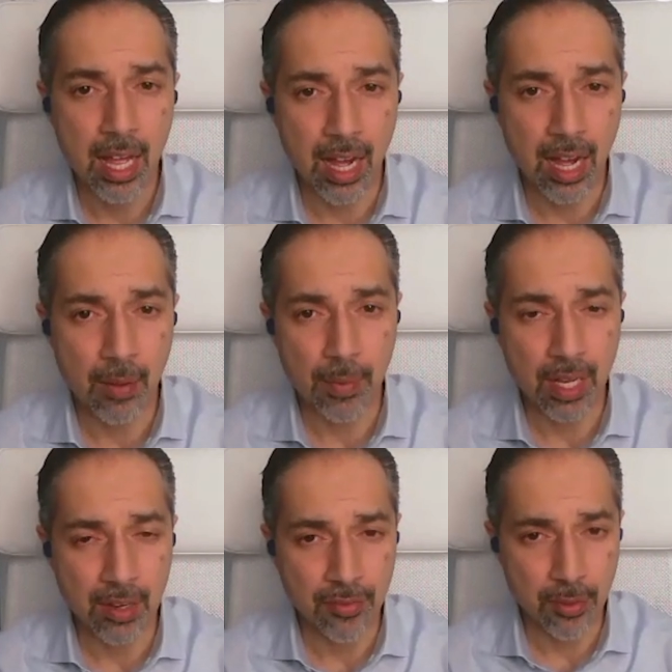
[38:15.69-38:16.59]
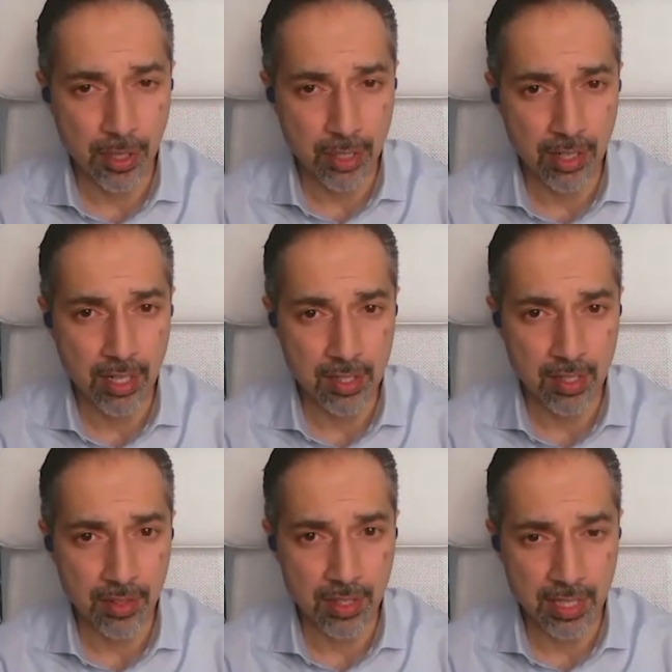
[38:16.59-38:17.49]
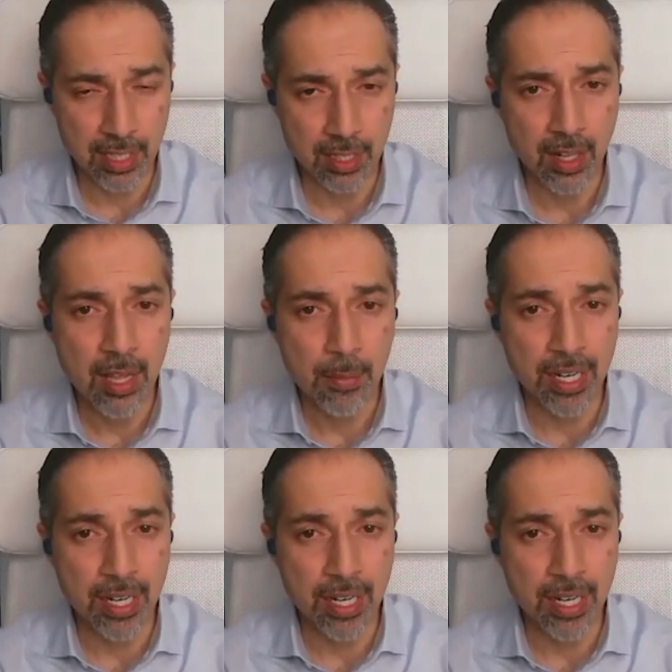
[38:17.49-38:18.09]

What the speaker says: from the critics of the deal.